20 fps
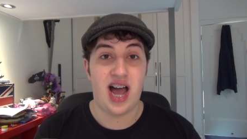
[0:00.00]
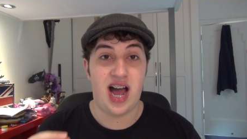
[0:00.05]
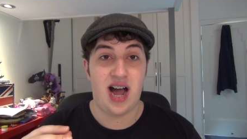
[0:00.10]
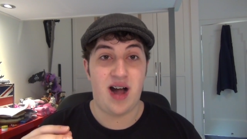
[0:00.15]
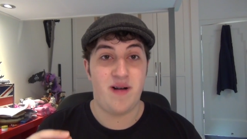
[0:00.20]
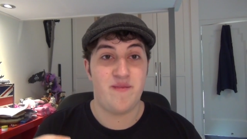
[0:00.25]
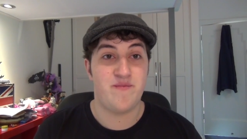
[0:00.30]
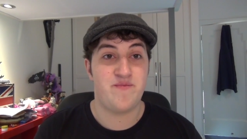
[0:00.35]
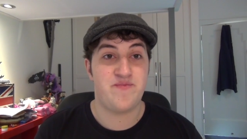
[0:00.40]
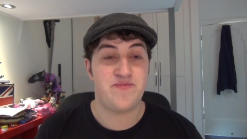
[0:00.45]

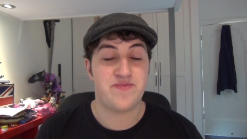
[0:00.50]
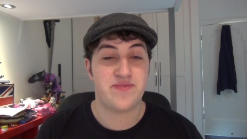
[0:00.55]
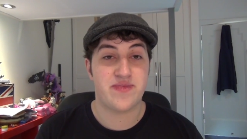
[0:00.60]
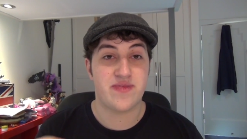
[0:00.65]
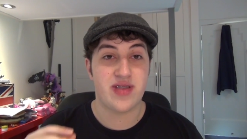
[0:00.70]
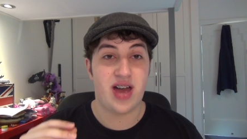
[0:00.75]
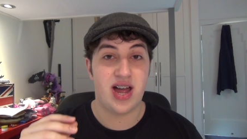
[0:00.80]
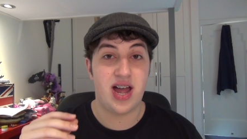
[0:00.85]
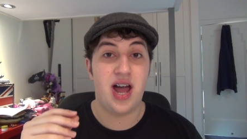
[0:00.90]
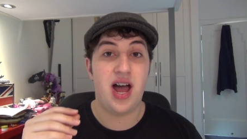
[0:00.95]
Um,
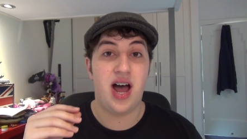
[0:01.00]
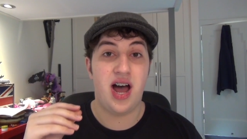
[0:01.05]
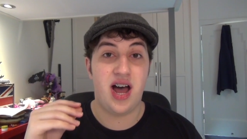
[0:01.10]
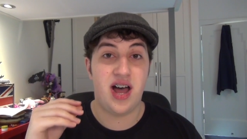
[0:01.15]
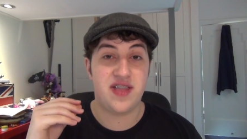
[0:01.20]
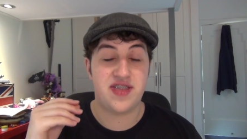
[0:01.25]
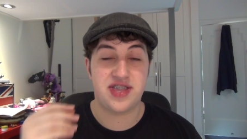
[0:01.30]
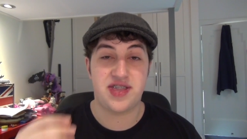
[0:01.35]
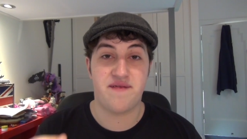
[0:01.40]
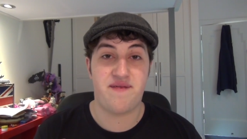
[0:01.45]

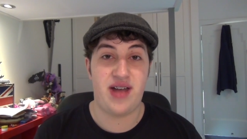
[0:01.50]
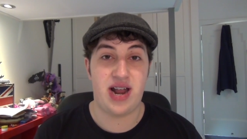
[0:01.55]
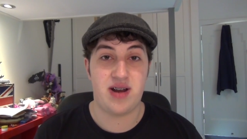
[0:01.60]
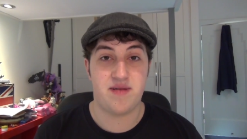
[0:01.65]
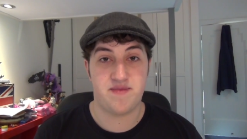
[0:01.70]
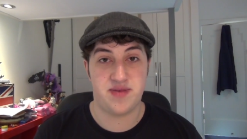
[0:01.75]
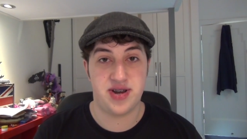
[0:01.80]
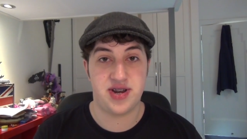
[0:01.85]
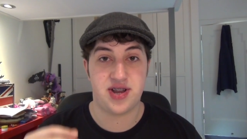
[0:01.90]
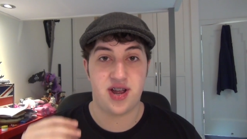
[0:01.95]
Uh, the
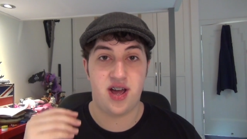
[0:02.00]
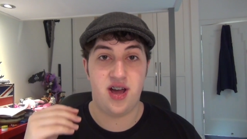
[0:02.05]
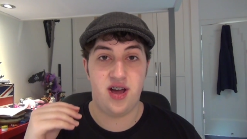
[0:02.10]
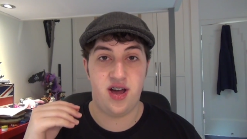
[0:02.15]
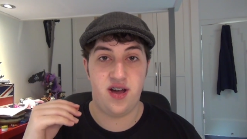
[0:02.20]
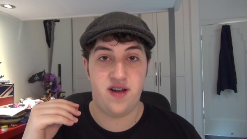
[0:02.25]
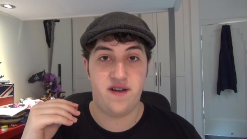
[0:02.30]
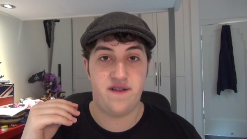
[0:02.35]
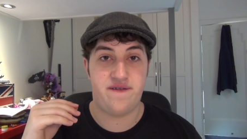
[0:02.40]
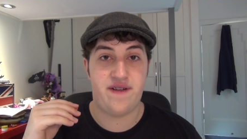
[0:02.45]
development
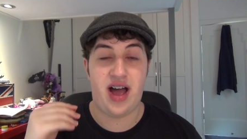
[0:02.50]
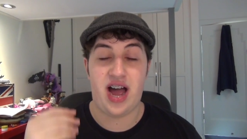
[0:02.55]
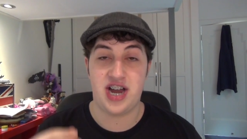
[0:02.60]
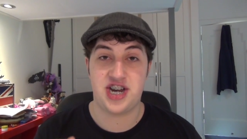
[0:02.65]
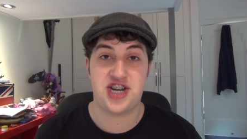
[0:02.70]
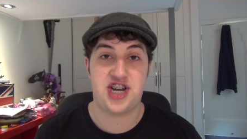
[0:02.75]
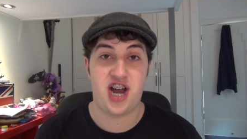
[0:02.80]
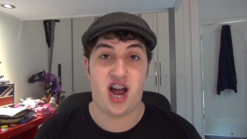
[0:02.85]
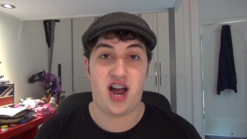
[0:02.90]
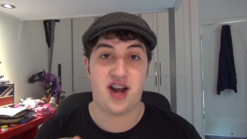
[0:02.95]
of
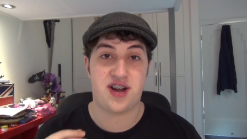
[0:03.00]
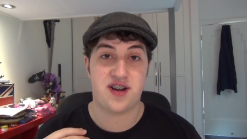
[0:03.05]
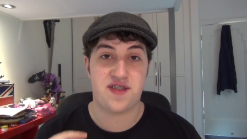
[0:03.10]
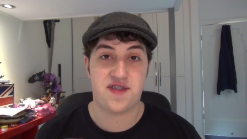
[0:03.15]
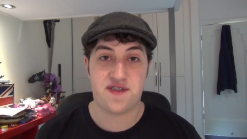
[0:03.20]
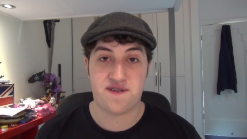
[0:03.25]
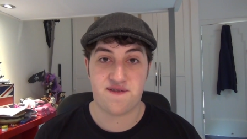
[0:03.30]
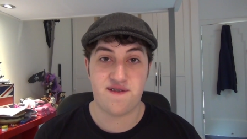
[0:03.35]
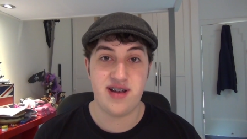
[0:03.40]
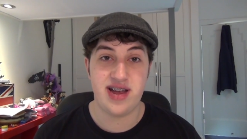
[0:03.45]
Uncharted
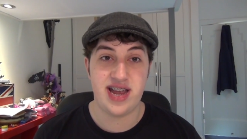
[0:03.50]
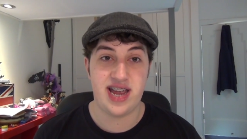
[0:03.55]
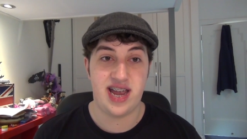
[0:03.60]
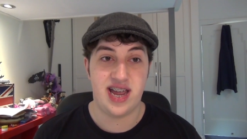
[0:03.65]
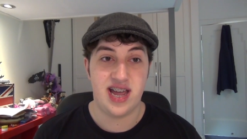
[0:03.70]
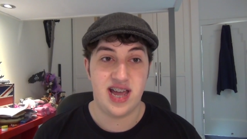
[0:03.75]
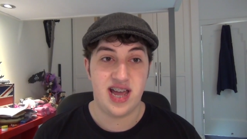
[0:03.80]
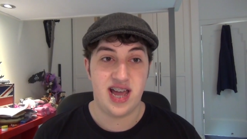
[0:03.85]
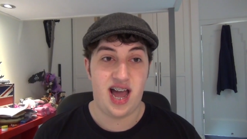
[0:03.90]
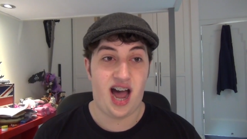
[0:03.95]

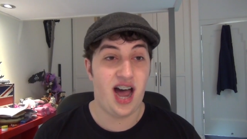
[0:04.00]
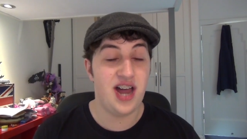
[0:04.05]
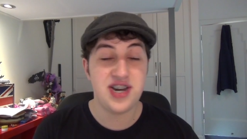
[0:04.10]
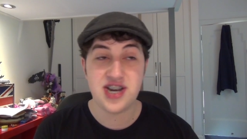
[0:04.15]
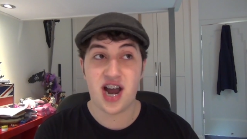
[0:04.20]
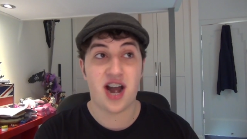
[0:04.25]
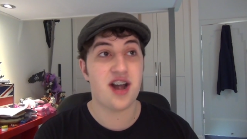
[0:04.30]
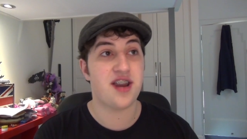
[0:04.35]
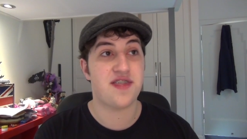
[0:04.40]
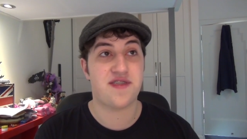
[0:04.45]
three.
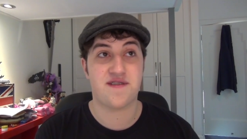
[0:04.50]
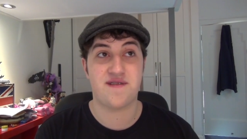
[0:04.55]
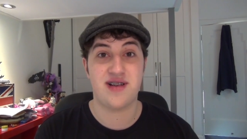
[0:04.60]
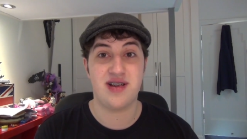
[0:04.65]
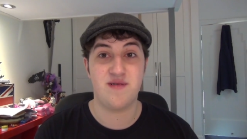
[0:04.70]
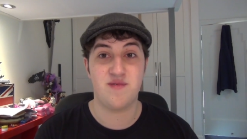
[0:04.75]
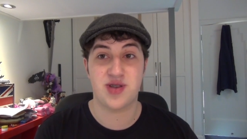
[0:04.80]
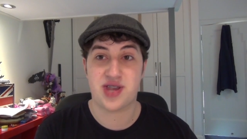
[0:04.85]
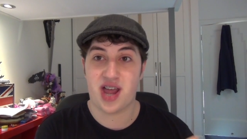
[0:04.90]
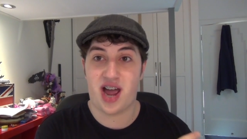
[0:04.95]
Uncharted
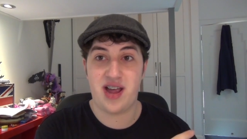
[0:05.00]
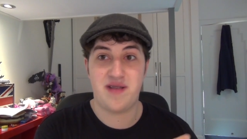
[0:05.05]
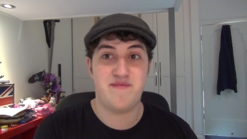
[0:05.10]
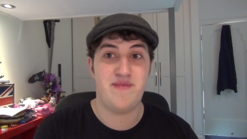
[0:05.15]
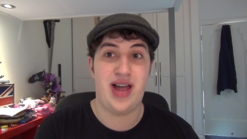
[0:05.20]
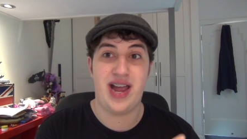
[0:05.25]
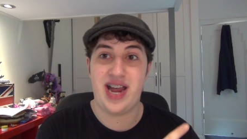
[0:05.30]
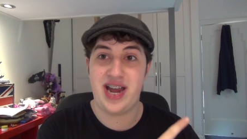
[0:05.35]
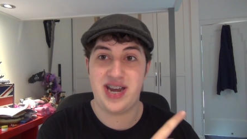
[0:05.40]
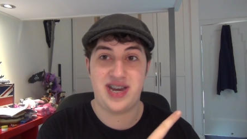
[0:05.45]
three was like
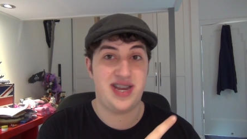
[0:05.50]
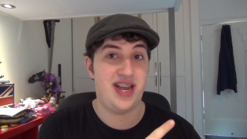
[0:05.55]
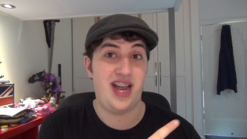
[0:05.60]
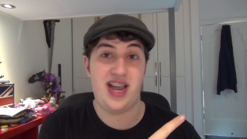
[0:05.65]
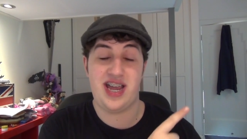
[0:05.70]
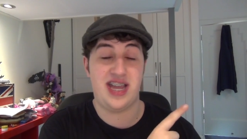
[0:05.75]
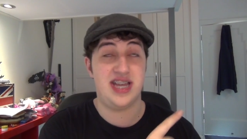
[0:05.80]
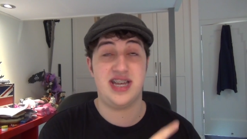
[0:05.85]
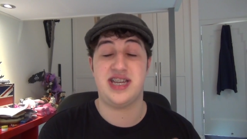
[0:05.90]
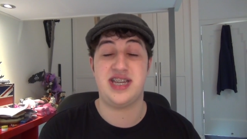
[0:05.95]
made
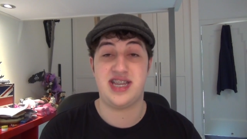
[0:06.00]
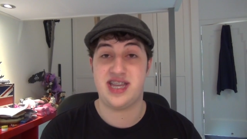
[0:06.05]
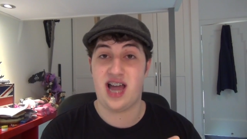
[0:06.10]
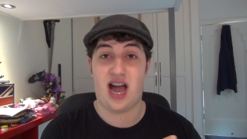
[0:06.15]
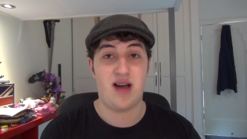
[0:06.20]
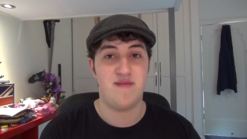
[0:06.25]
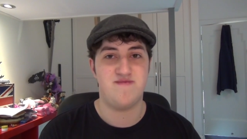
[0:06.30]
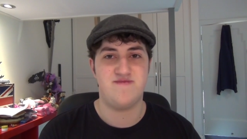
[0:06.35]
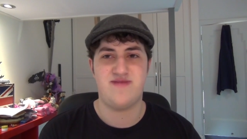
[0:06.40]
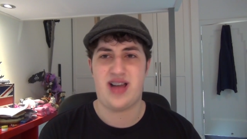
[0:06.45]

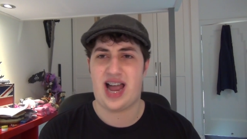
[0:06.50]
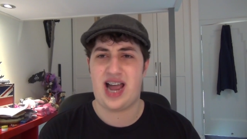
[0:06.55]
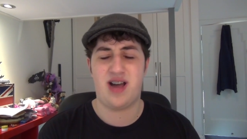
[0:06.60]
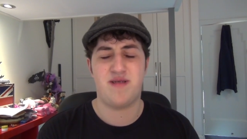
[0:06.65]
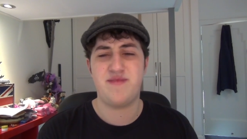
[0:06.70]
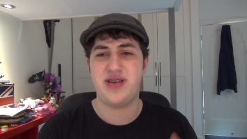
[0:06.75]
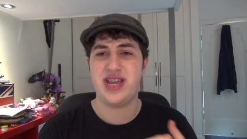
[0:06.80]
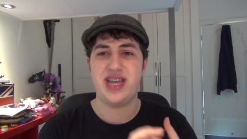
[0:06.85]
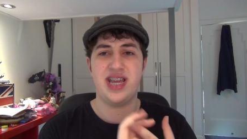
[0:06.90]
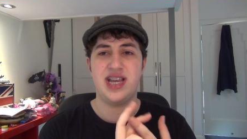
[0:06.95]
uh,
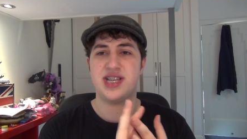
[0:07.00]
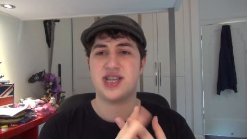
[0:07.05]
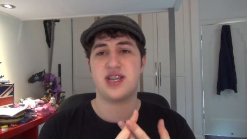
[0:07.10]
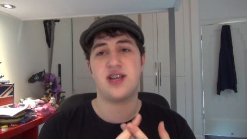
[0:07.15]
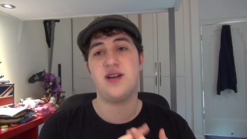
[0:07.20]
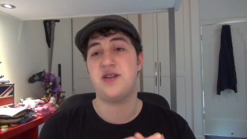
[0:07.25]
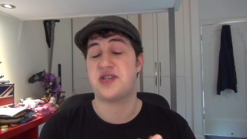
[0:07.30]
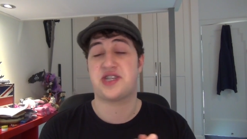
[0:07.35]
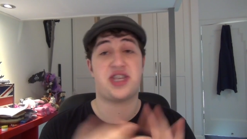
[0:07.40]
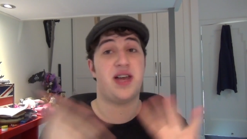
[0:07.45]
how many years
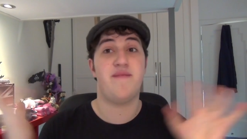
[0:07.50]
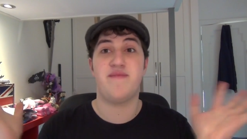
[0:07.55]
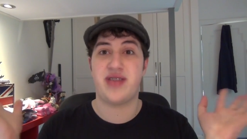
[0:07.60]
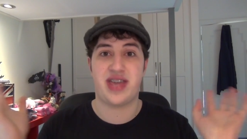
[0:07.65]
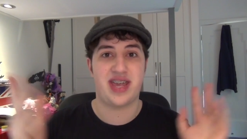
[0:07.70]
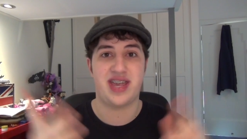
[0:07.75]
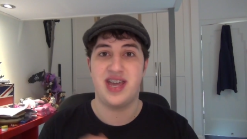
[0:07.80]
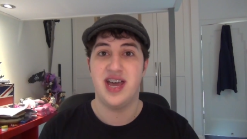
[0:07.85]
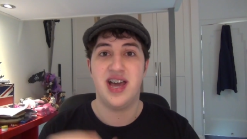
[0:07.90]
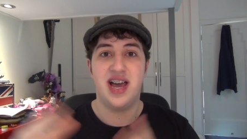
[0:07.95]
ago?
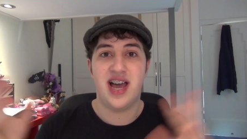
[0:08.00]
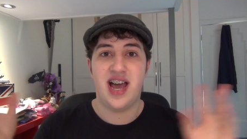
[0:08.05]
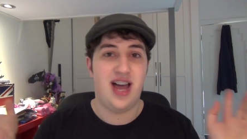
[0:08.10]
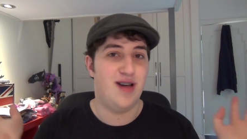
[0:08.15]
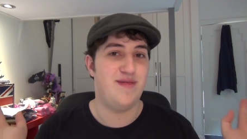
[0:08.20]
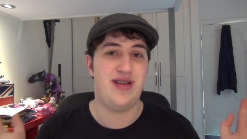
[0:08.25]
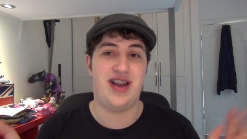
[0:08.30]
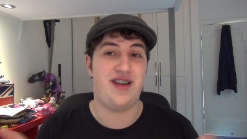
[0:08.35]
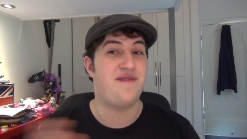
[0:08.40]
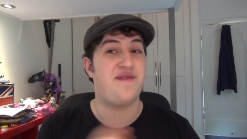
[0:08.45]
Something
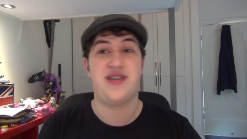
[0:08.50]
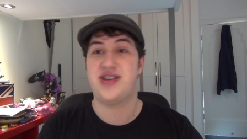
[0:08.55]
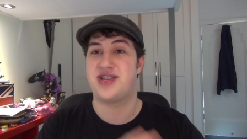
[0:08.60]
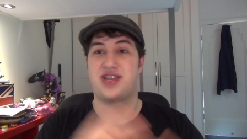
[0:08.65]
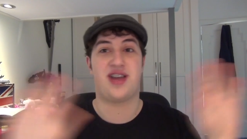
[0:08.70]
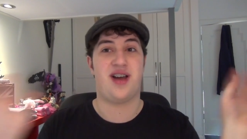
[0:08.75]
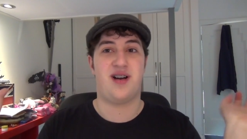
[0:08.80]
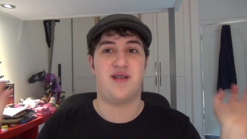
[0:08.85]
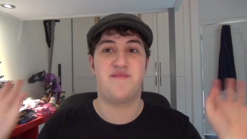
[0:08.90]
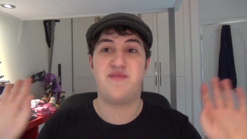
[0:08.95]
amount of years
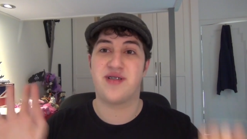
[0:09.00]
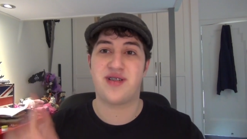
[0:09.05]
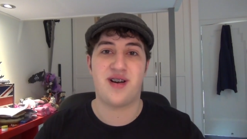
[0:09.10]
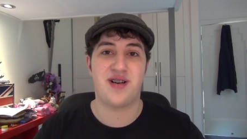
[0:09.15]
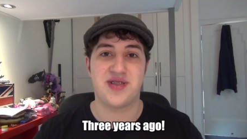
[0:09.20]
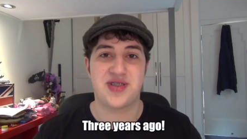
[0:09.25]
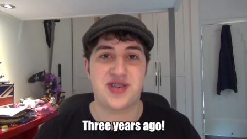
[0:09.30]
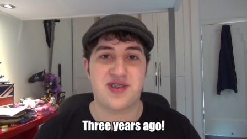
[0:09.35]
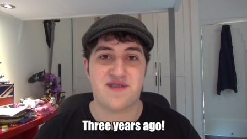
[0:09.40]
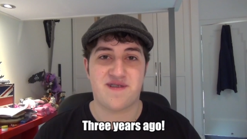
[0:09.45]
ago. I'll put it
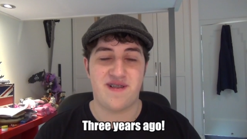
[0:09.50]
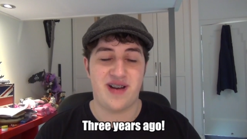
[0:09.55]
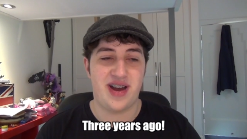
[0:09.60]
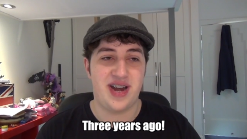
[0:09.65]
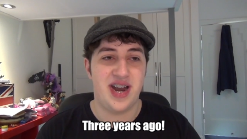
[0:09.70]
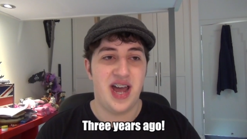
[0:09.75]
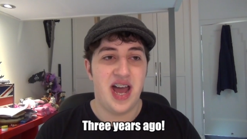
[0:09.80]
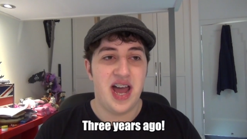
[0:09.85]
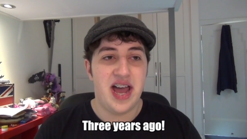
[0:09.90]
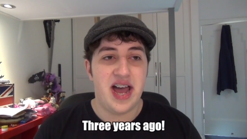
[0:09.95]
on screen.